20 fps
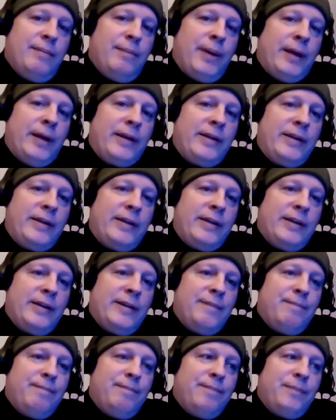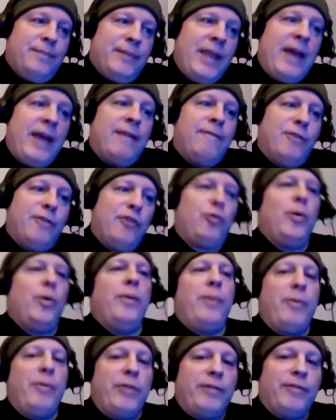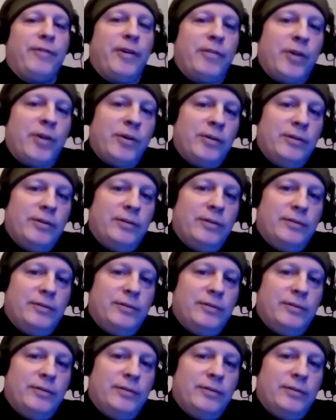But yeah, first one we were in the front row.